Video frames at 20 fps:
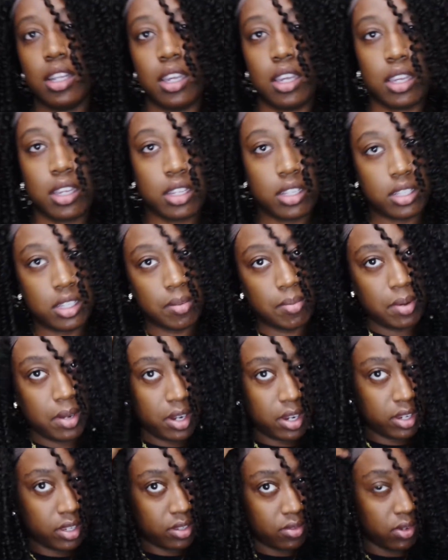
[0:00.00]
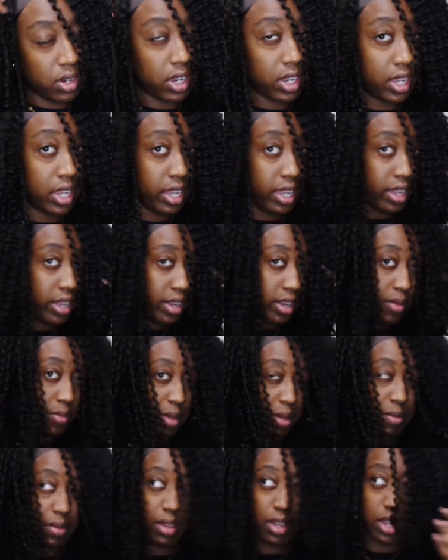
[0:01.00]
Like, cause the part is right here.
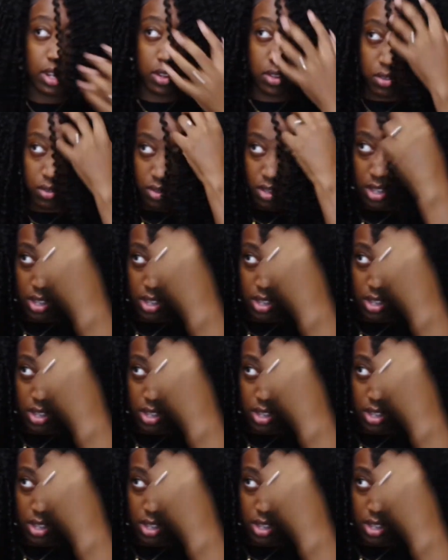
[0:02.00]
Maybe I do,